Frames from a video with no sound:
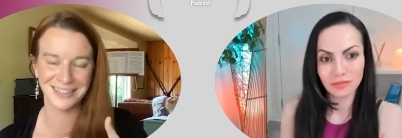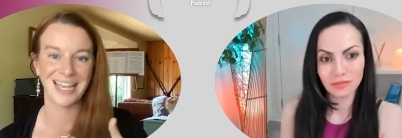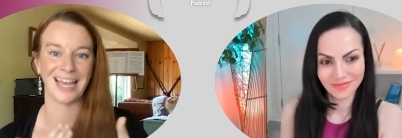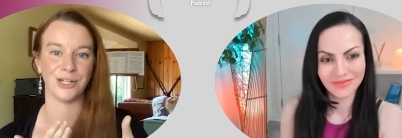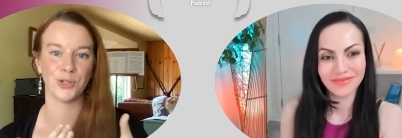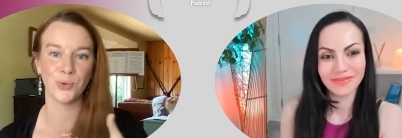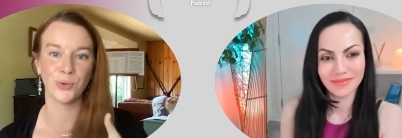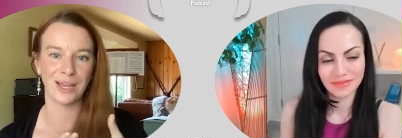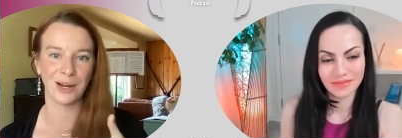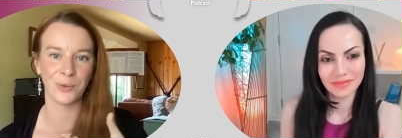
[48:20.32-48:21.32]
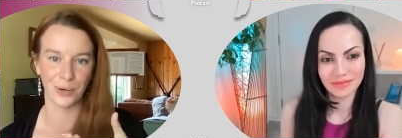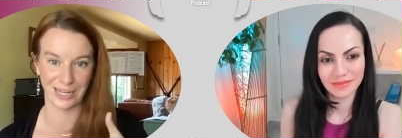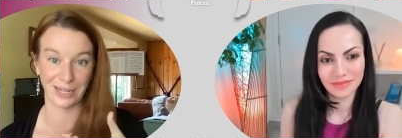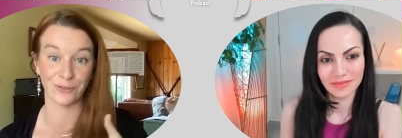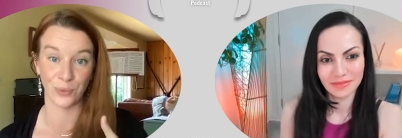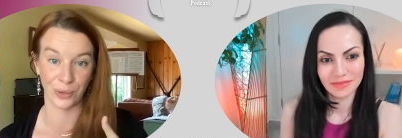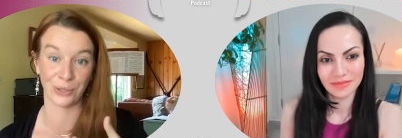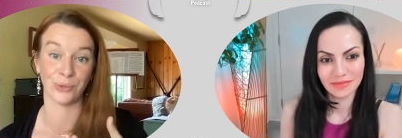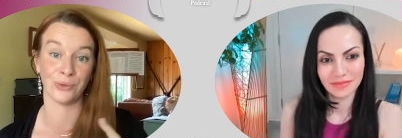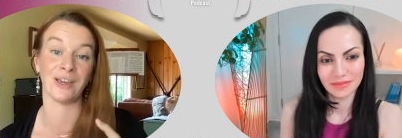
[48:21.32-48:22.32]
Speaker 1: and who they are working for and
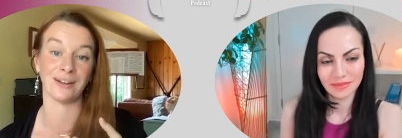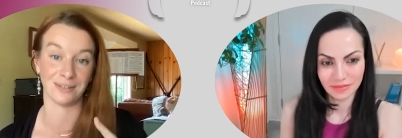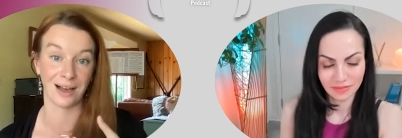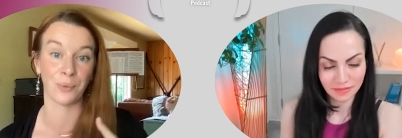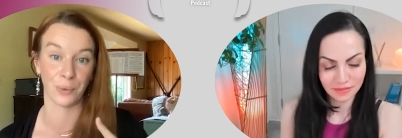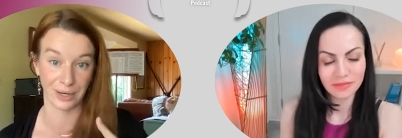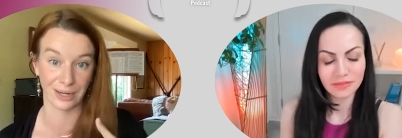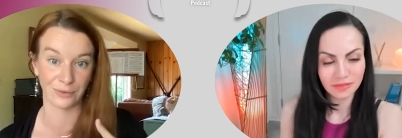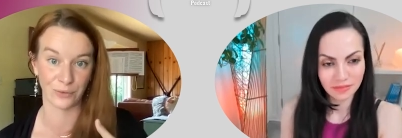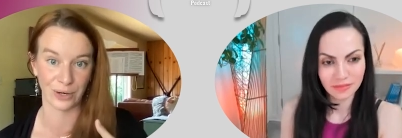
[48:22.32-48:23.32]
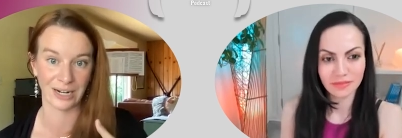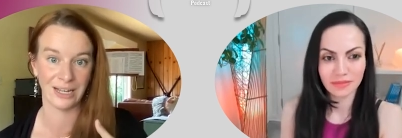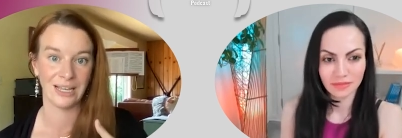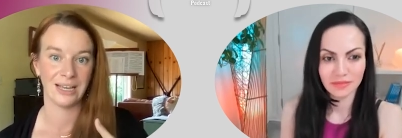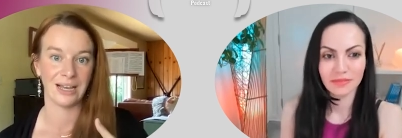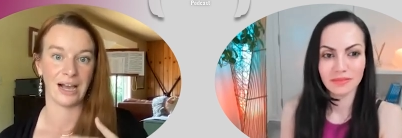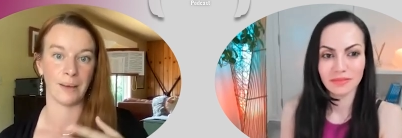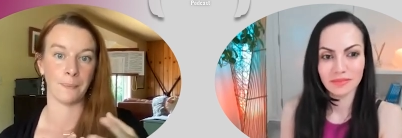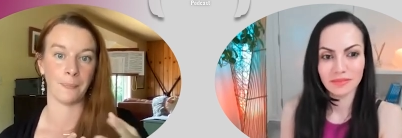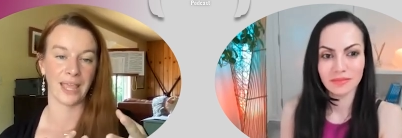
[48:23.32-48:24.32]
who they are not working for.
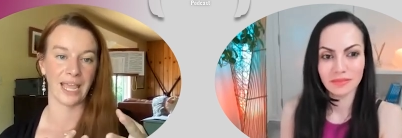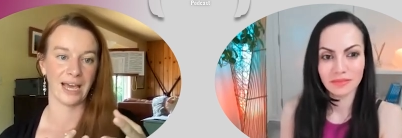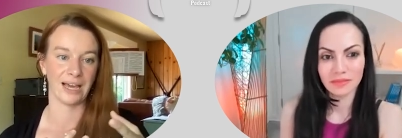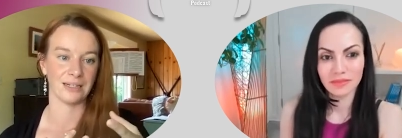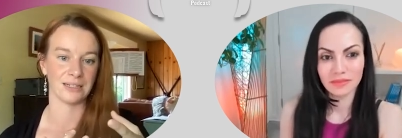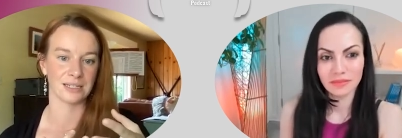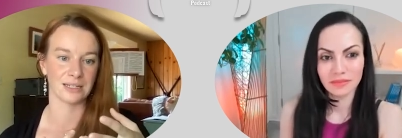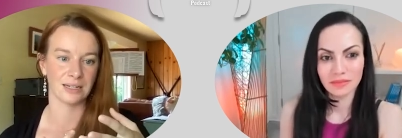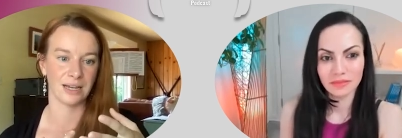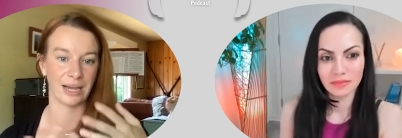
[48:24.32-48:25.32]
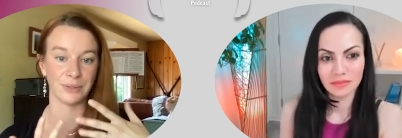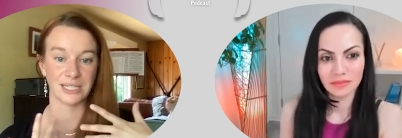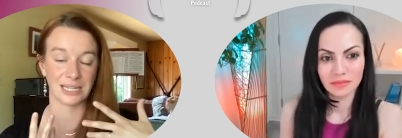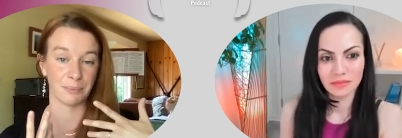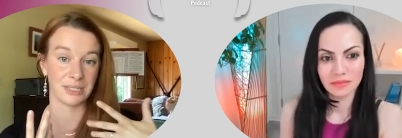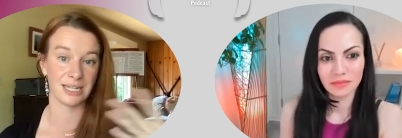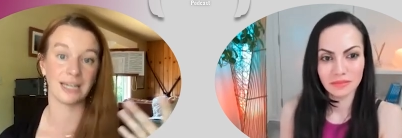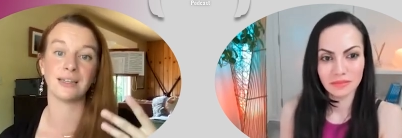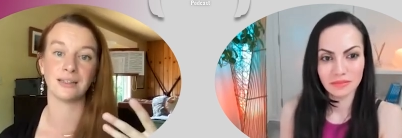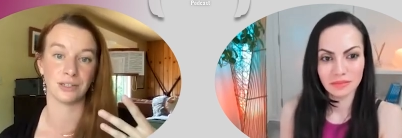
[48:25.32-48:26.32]
And I would say
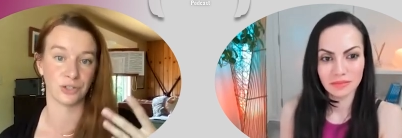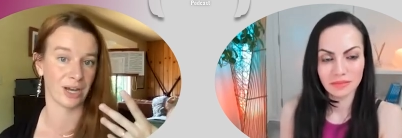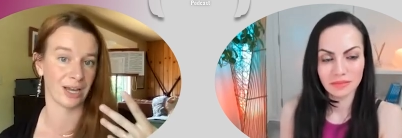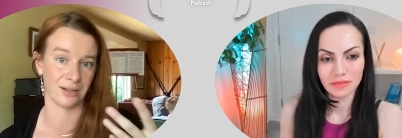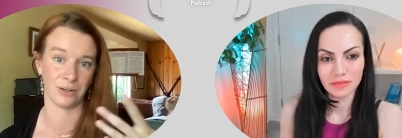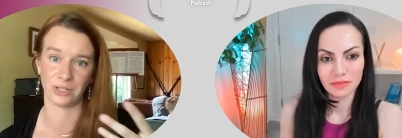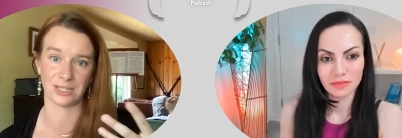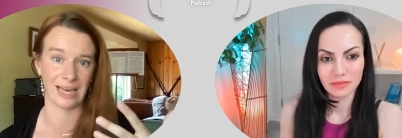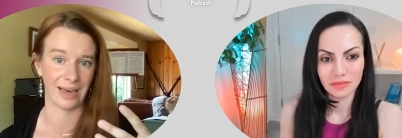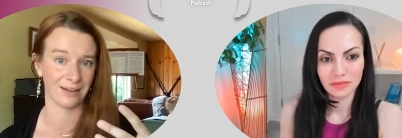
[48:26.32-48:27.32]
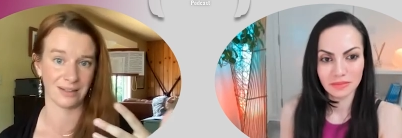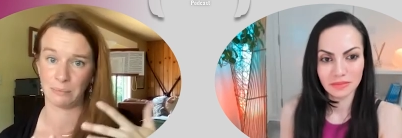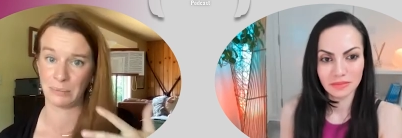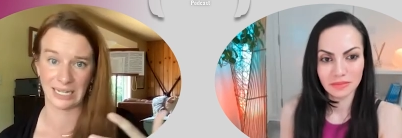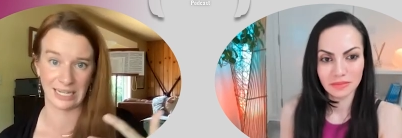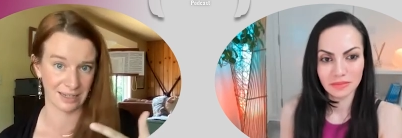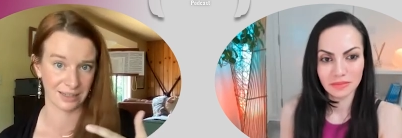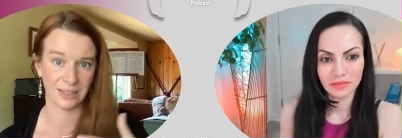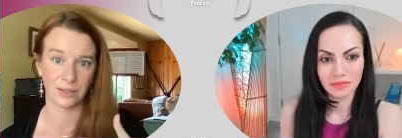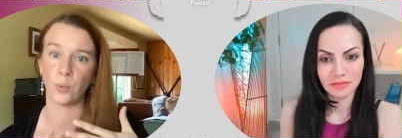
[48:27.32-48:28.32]
particularly try to notice that in media.
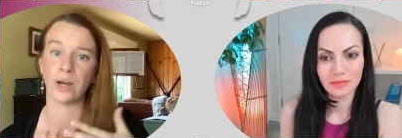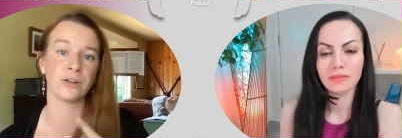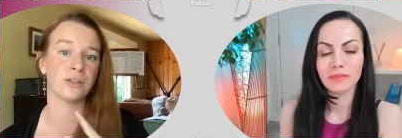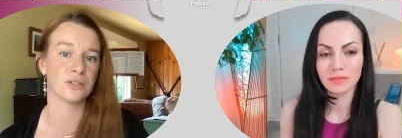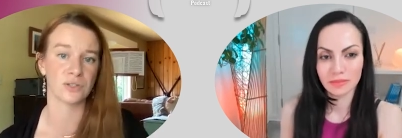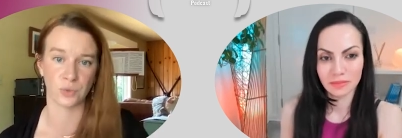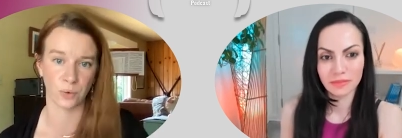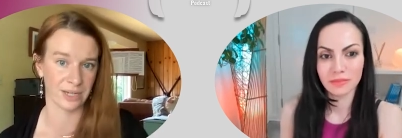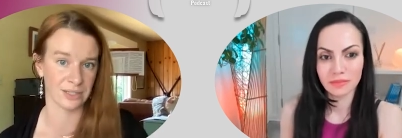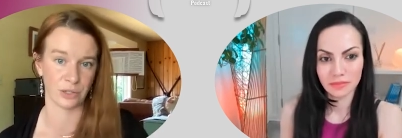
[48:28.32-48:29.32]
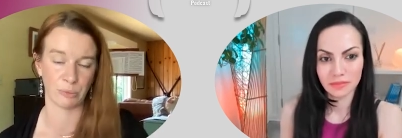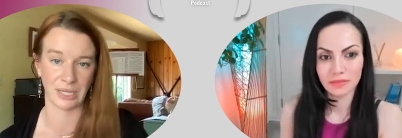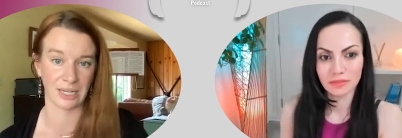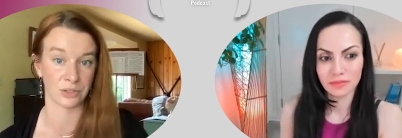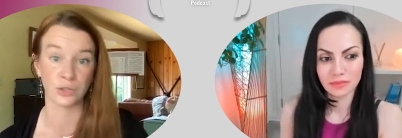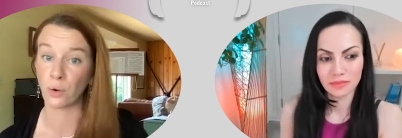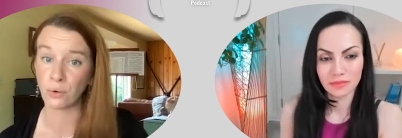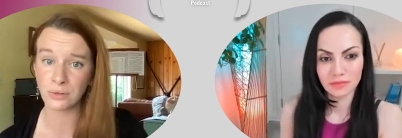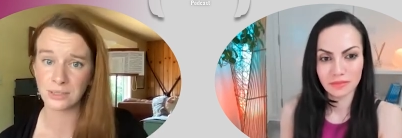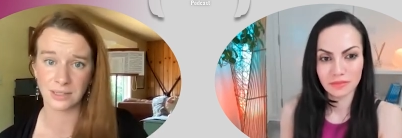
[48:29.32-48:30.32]
What are the stories you're being
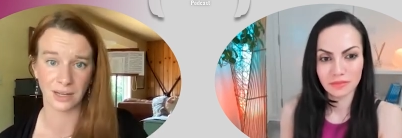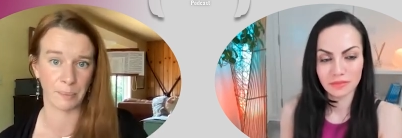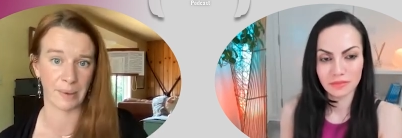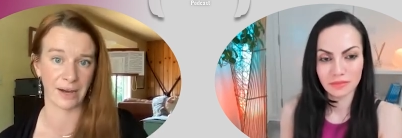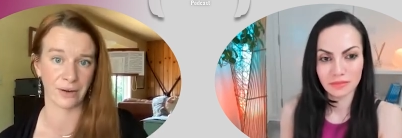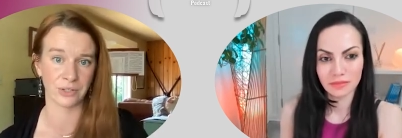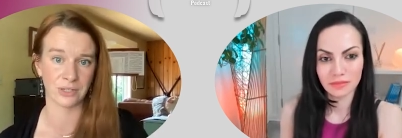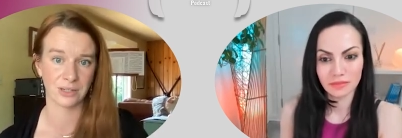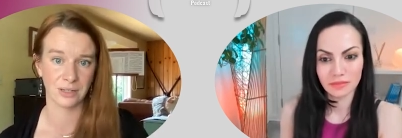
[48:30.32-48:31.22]
told about